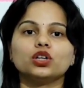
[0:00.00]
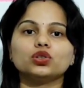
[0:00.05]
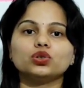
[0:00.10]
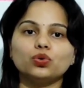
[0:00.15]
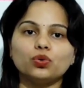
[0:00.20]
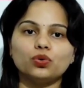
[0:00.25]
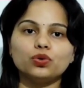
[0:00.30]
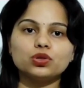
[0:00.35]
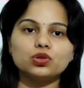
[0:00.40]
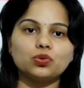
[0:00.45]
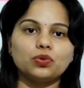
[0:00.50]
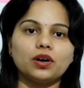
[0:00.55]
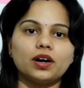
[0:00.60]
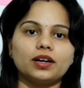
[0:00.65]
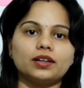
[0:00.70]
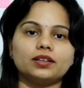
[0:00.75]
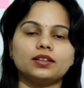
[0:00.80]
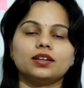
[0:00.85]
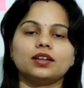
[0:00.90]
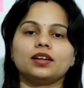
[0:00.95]
Those who
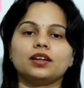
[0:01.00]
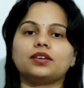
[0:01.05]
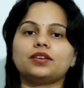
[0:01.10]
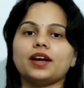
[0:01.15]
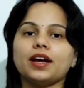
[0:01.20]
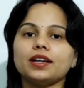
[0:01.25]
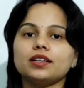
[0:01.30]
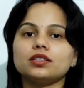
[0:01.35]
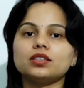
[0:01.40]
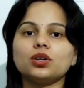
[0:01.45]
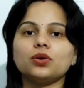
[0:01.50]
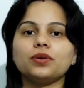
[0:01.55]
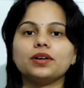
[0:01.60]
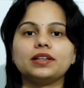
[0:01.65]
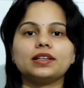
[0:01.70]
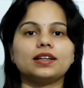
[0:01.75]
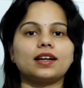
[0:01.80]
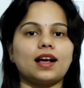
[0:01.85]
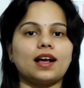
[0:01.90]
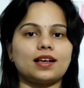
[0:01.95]
are right now
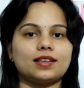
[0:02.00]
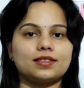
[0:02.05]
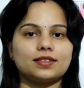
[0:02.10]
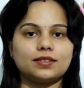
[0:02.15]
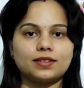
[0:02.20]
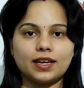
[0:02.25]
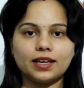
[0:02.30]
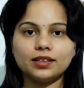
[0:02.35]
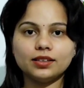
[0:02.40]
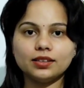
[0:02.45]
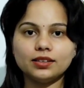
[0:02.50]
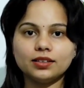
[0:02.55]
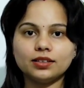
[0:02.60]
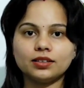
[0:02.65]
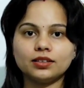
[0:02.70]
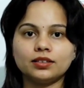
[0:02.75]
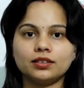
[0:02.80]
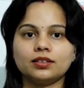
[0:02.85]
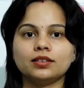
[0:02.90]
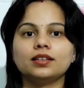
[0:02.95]
in class 10th,
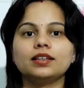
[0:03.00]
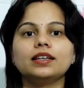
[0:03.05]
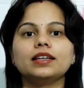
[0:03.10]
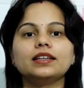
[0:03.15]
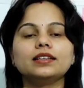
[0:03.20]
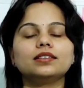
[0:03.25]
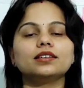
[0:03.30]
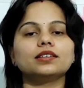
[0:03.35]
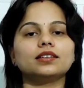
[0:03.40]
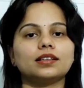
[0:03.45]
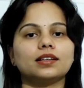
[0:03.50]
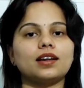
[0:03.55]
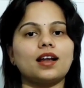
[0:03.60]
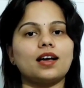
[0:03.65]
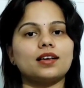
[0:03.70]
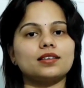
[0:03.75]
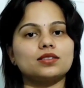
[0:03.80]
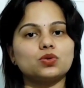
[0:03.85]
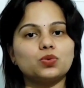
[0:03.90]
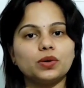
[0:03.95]
either in
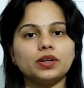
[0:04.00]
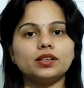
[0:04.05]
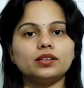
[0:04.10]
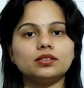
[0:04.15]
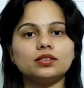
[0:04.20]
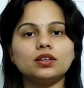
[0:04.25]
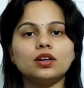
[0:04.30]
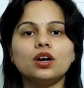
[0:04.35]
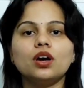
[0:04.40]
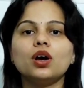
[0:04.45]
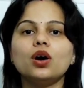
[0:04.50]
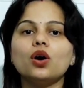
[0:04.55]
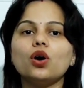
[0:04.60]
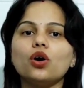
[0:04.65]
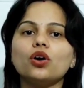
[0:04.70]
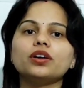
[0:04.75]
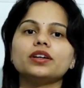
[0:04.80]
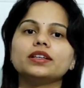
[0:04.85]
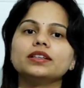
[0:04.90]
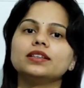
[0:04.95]
class 12th,
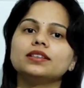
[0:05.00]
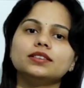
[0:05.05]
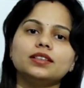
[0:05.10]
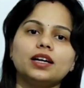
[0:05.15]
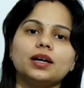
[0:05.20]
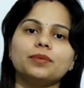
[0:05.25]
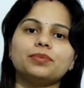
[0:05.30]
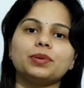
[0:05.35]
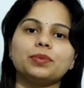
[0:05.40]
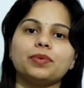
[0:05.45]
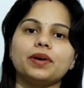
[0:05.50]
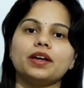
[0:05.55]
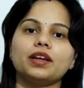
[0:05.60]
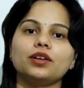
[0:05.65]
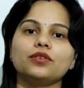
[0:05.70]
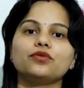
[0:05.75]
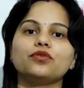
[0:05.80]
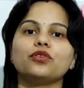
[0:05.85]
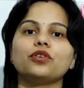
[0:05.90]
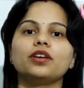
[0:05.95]
or either they are
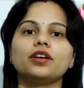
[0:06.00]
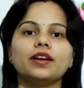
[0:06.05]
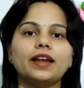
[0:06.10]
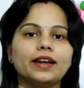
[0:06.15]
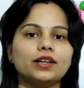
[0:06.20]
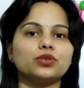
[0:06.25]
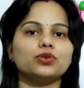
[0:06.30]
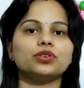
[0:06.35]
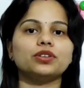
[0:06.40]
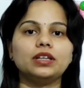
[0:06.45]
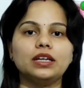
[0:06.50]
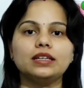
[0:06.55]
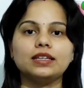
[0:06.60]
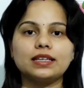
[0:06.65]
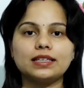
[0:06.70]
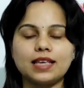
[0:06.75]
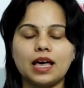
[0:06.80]
preparing for NET or NEET